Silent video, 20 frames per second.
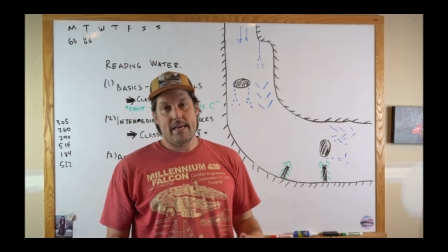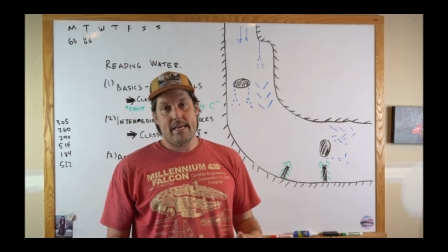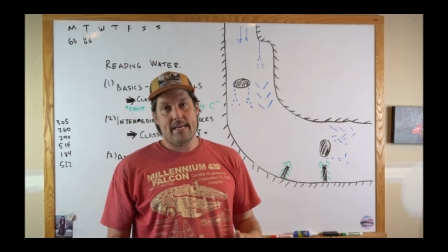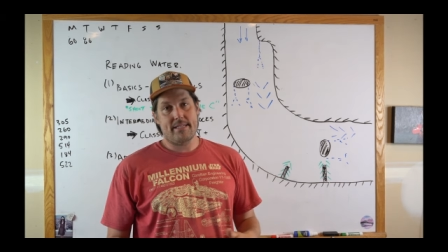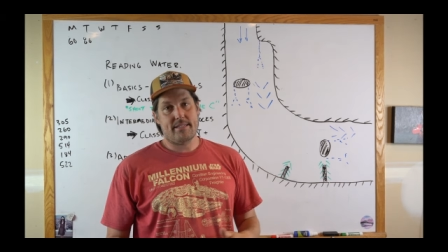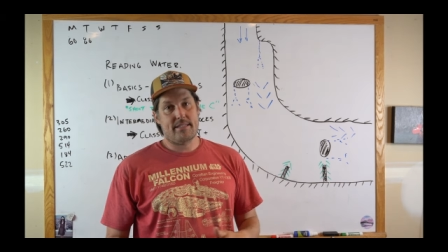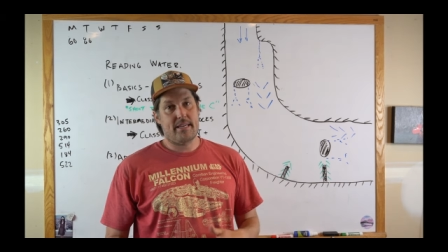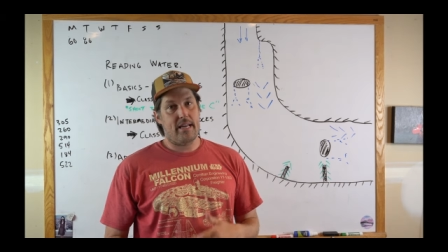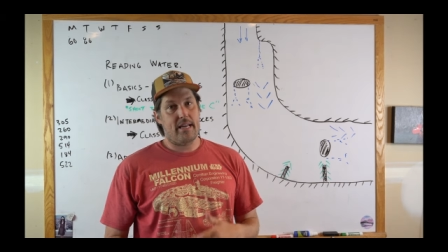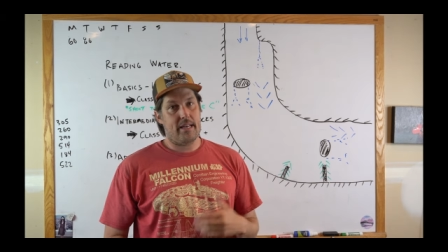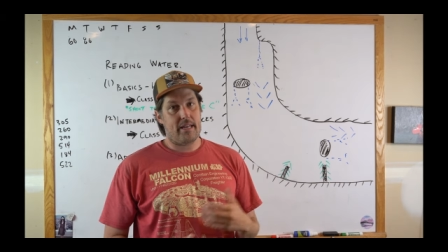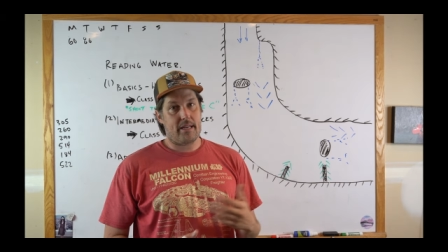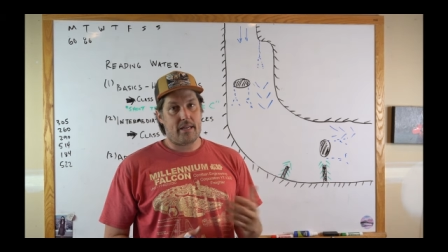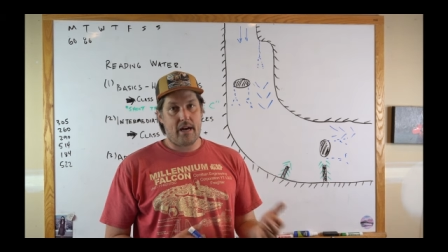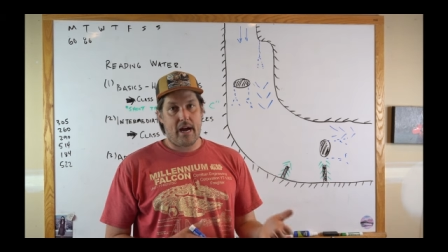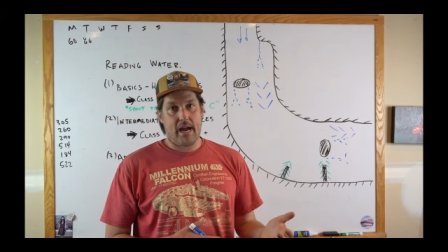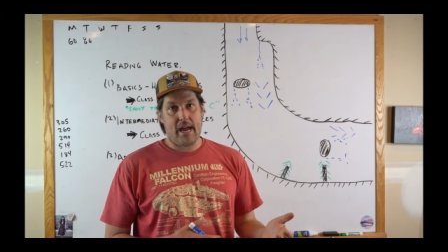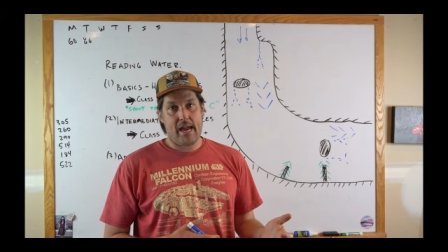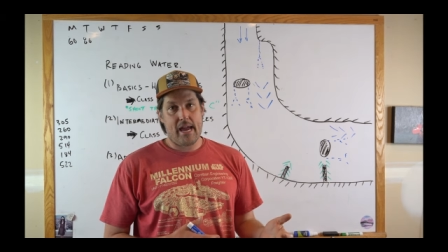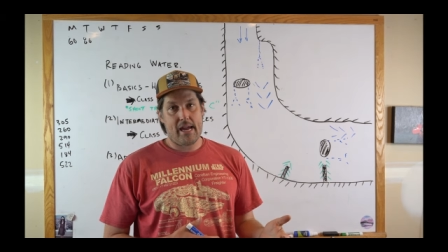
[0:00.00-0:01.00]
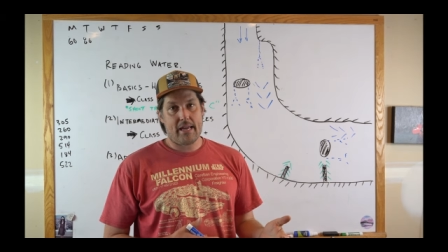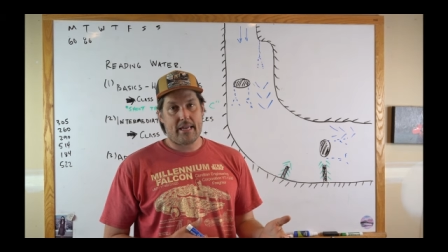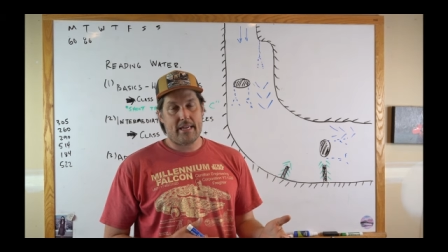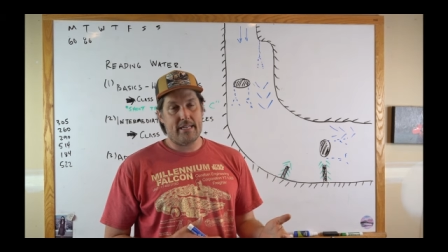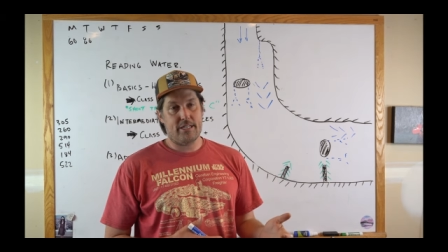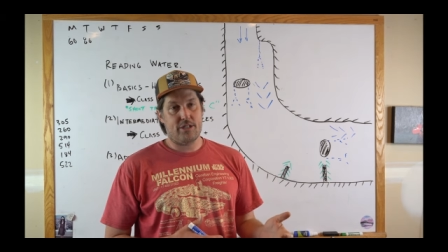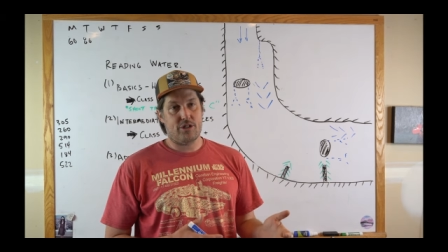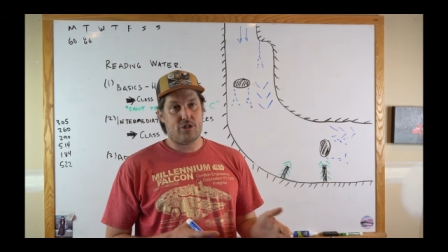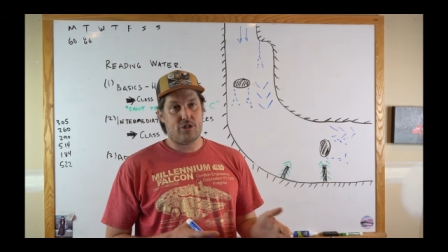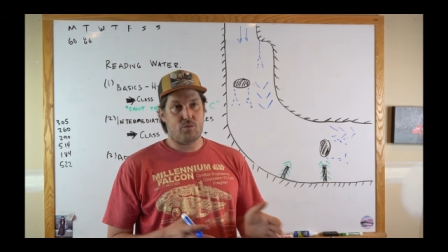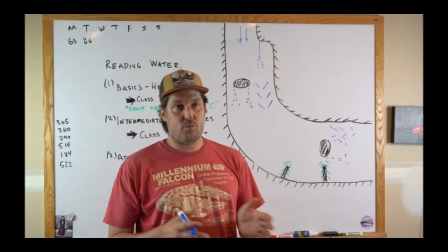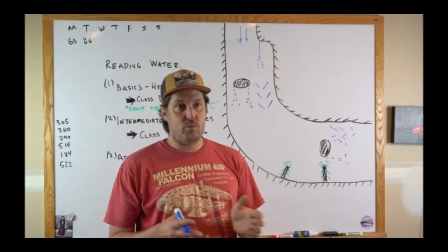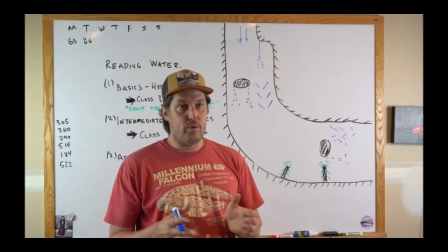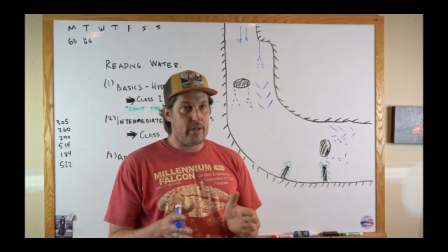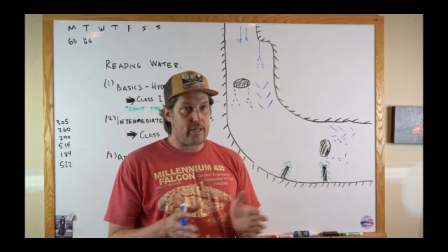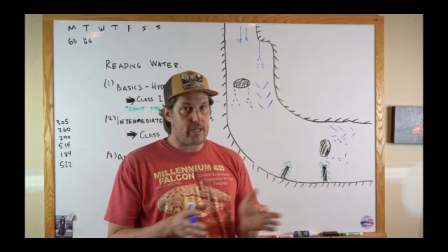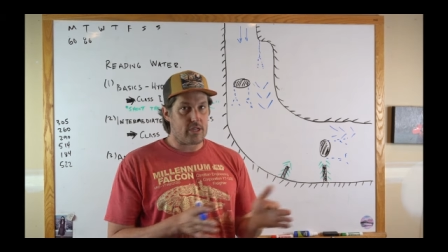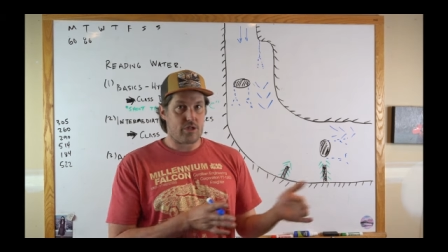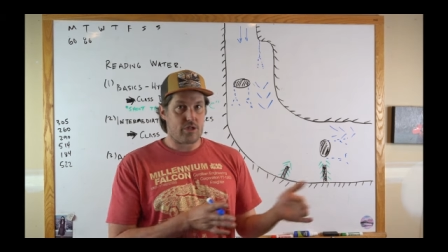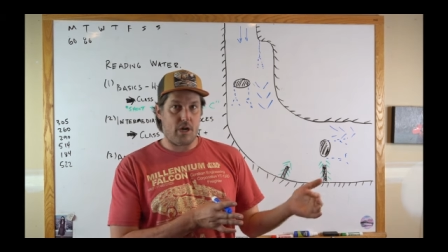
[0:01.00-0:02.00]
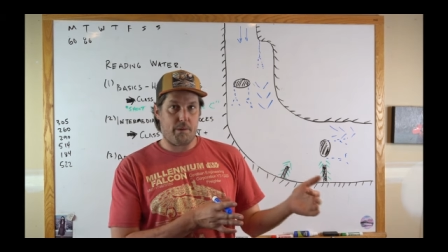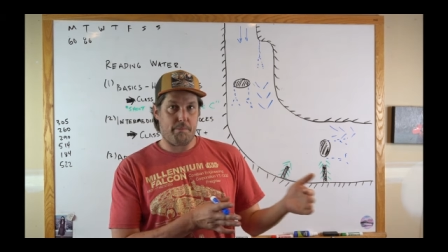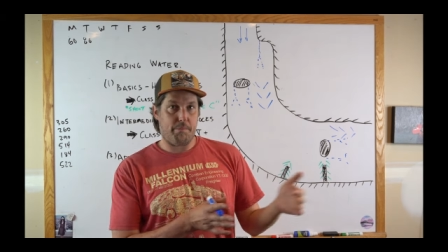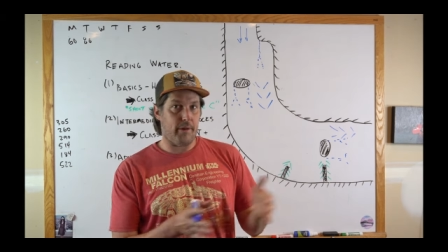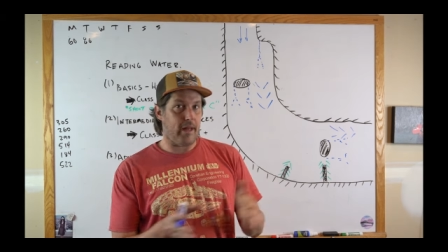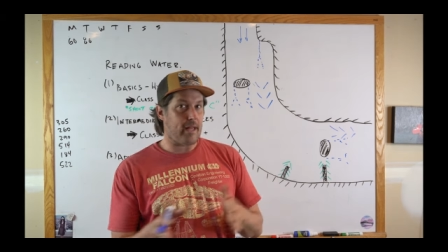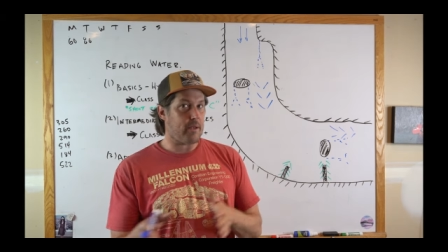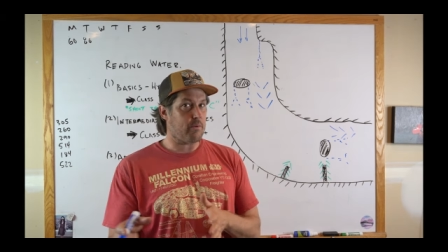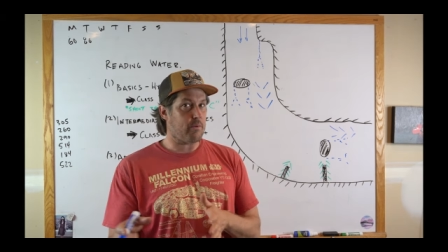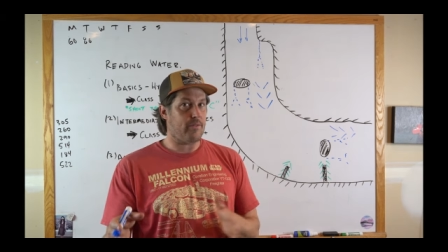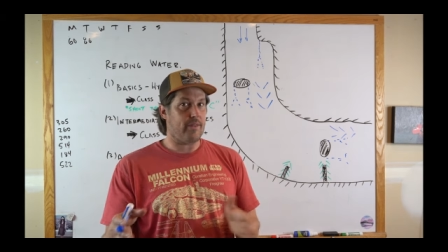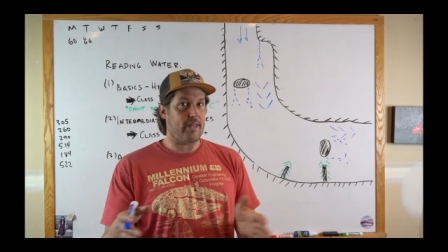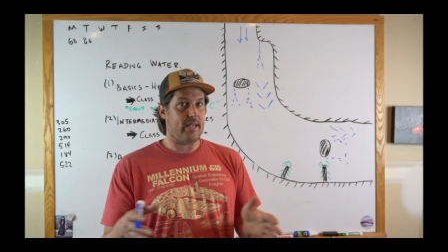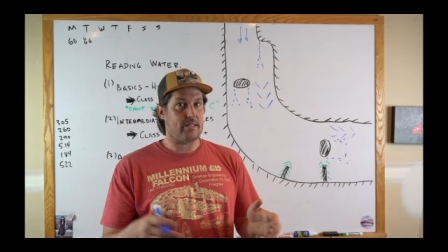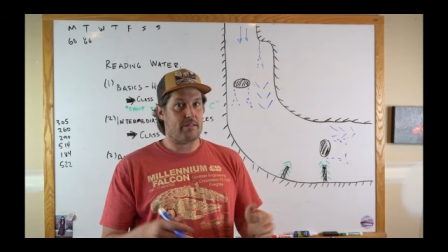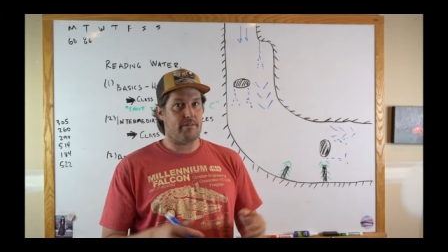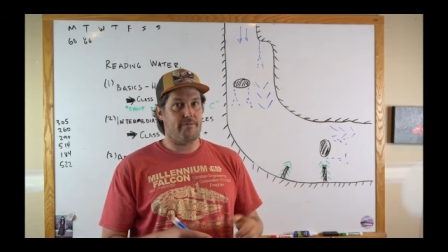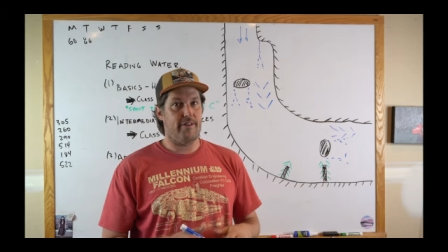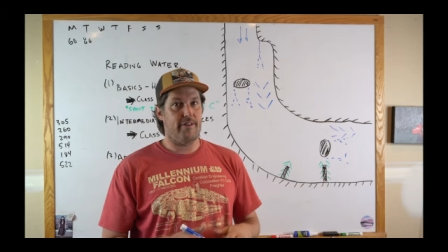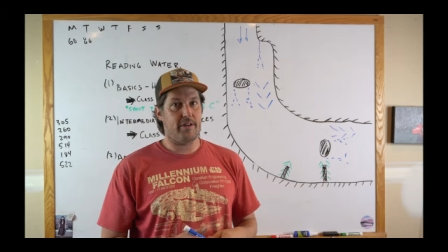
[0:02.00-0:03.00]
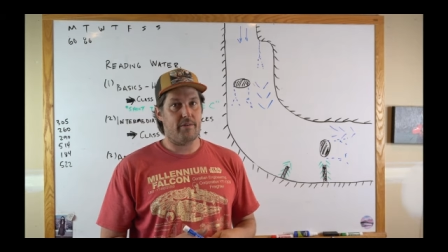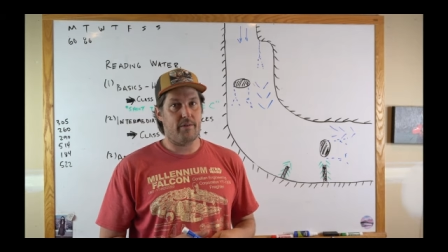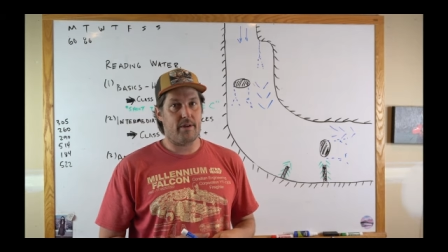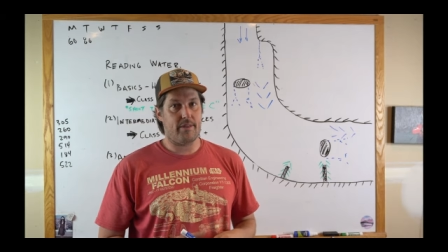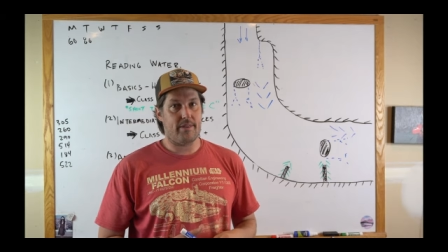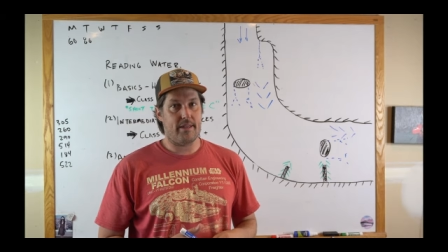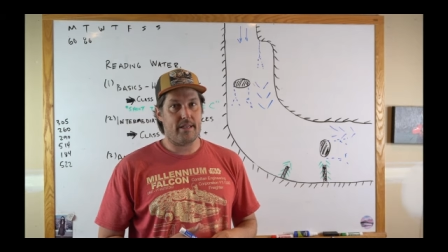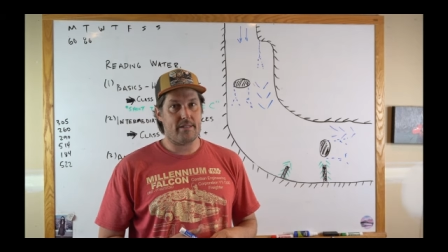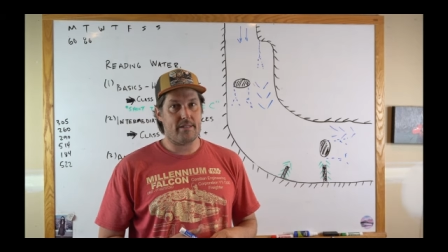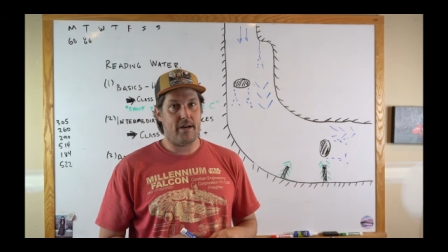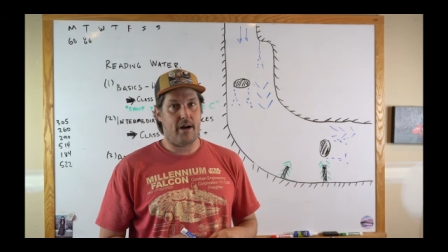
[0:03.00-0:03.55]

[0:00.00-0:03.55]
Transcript: is get in a kayak and just really start playing with things and figuring things